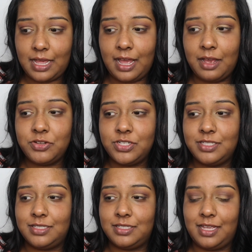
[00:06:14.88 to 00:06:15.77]
I was
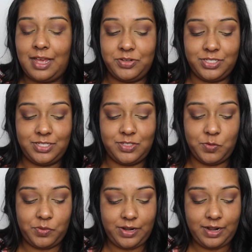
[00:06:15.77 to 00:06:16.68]
just
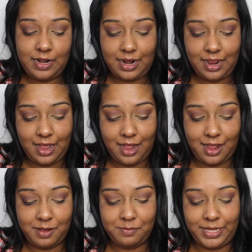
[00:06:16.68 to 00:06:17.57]
super
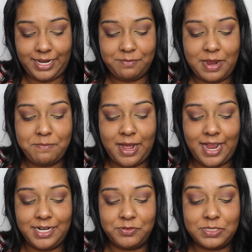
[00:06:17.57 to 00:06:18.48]
like my
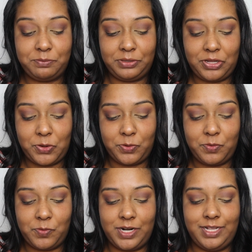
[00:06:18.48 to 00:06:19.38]
mind was
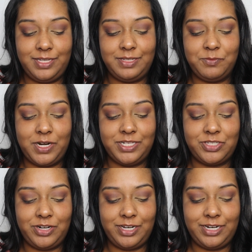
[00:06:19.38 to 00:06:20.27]
blown when I started